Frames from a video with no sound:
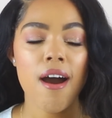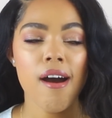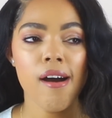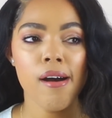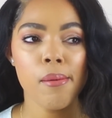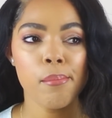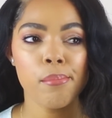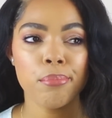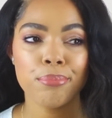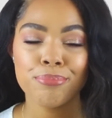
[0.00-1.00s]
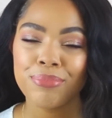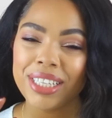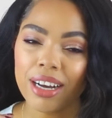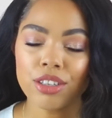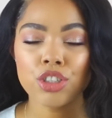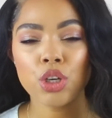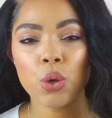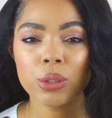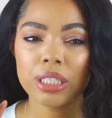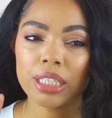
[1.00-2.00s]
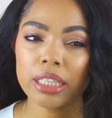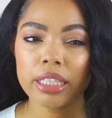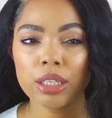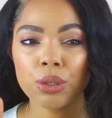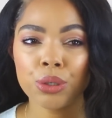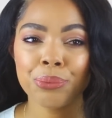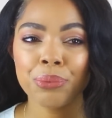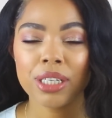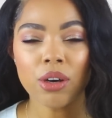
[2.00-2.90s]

Um, the undertones a little